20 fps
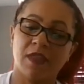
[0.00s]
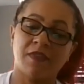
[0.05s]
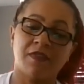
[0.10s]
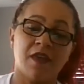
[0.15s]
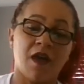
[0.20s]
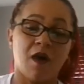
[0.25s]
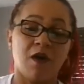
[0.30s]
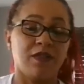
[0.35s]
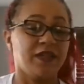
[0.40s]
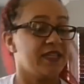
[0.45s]

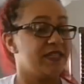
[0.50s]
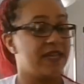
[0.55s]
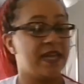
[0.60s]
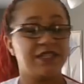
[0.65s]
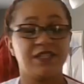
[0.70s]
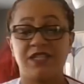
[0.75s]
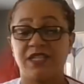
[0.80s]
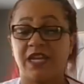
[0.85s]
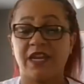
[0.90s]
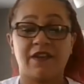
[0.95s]
The only
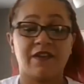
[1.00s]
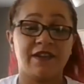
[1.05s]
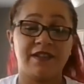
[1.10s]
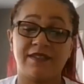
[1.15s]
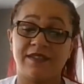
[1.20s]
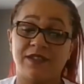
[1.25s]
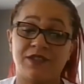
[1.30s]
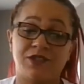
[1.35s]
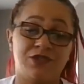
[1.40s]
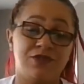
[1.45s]

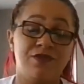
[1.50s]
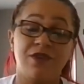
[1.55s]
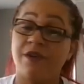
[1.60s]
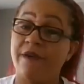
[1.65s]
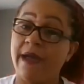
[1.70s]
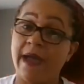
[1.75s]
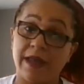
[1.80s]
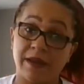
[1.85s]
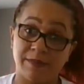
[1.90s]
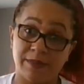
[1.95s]
Sagittarius that you know
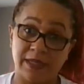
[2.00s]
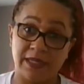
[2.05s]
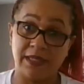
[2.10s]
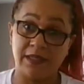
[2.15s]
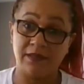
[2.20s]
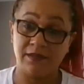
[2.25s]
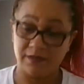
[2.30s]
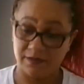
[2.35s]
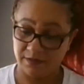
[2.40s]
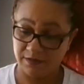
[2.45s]
how to be.
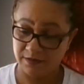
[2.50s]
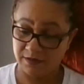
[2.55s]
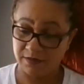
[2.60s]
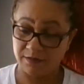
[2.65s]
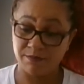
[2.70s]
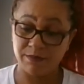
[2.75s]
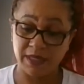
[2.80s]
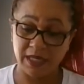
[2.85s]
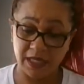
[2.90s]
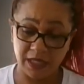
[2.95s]

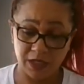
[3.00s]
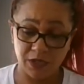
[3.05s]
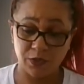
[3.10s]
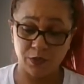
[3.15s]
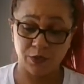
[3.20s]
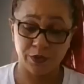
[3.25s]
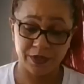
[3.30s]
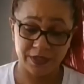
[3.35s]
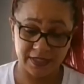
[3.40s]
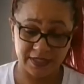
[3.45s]
Be
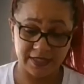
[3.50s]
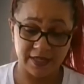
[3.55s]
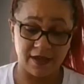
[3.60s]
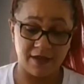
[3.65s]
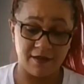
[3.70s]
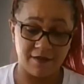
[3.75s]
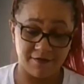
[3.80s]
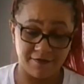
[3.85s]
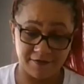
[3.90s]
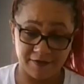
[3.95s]

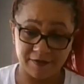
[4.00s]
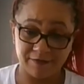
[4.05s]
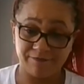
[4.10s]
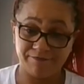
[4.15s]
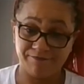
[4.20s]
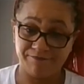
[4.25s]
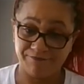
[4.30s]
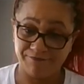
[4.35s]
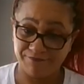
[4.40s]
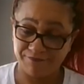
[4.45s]
yourself.
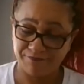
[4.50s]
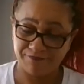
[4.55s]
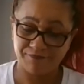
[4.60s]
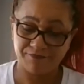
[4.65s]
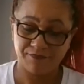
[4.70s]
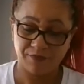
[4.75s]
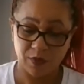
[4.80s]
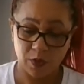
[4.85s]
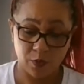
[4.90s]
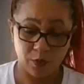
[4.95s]

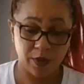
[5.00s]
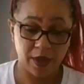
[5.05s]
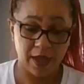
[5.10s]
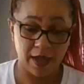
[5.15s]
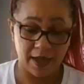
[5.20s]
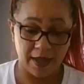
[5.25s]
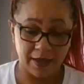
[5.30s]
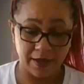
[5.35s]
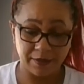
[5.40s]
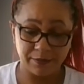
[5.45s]

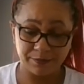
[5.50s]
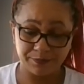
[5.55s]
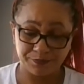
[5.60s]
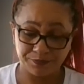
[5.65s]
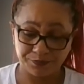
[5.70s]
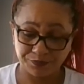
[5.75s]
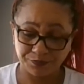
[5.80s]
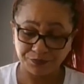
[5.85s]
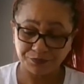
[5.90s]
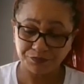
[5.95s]
Okay.
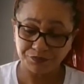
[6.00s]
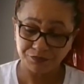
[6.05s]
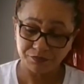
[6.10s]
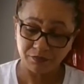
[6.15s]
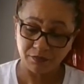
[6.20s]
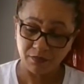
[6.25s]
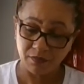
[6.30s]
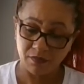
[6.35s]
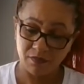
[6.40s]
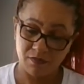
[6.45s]

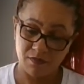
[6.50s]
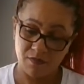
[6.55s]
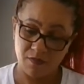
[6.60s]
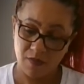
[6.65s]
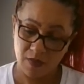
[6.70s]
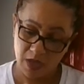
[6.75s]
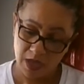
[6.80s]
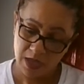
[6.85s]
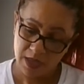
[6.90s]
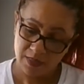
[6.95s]

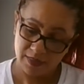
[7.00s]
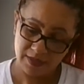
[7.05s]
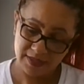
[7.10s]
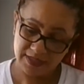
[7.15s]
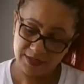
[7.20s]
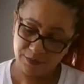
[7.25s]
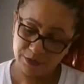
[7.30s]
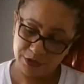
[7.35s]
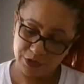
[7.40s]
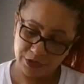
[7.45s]
Let's
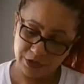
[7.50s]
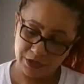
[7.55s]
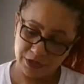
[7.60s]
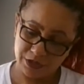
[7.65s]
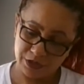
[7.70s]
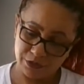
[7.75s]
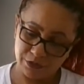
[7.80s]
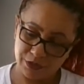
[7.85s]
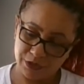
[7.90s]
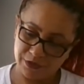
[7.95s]
see what you can
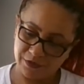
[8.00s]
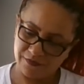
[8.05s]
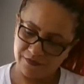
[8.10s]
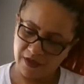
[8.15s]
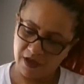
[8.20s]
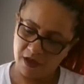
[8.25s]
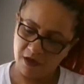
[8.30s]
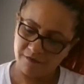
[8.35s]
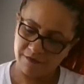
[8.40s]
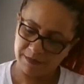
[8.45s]
do to
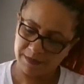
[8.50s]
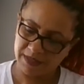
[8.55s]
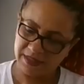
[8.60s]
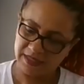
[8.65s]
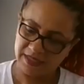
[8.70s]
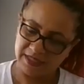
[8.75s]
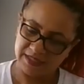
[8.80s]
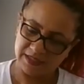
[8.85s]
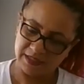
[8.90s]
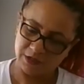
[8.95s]
evolve from the
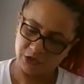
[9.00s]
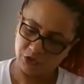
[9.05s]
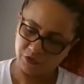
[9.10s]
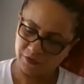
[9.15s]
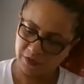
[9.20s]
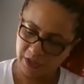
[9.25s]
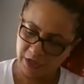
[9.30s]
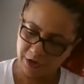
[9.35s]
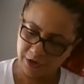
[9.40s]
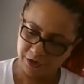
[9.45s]
things that you've
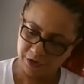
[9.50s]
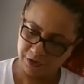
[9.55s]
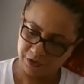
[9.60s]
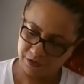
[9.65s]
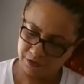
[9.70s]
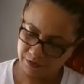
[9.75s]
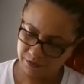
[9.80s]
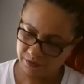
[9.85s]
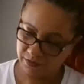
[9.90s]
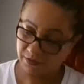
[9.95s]

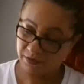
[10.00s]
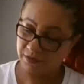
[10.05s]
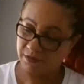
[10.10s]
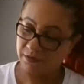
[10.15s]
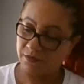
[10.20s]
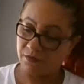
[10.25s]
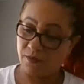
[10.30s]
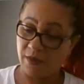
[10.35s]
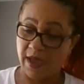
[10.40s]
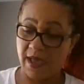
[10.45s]
learned.
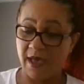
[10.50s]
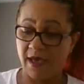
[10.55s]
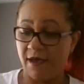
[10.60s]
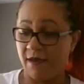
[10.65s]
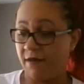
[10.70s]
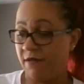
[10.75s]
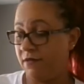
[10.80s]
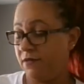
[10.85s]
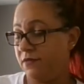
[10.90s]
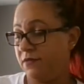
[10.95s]

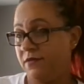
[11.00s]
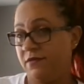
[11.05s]
Wow.